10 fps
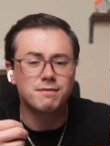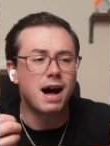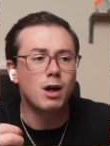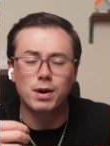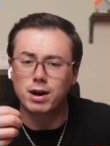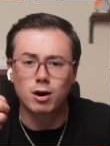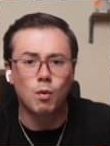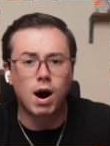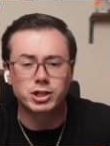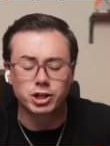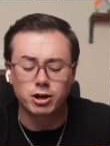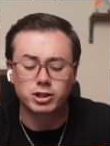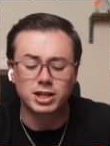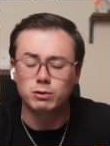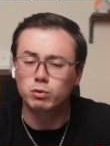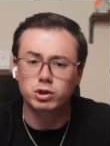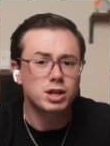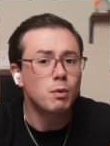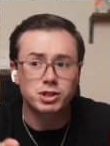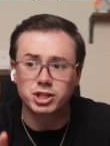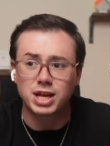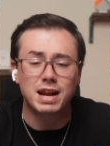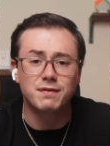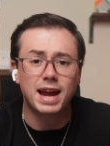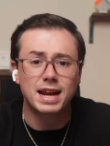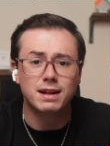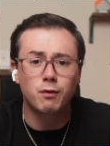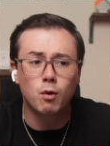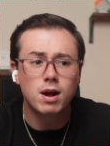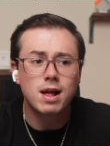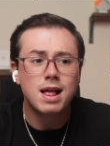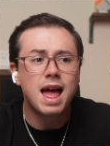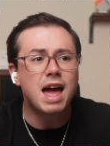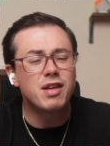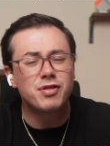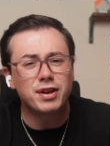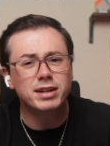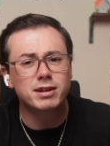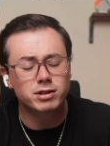following her, watching her, see what she's advocating for, and then thinking to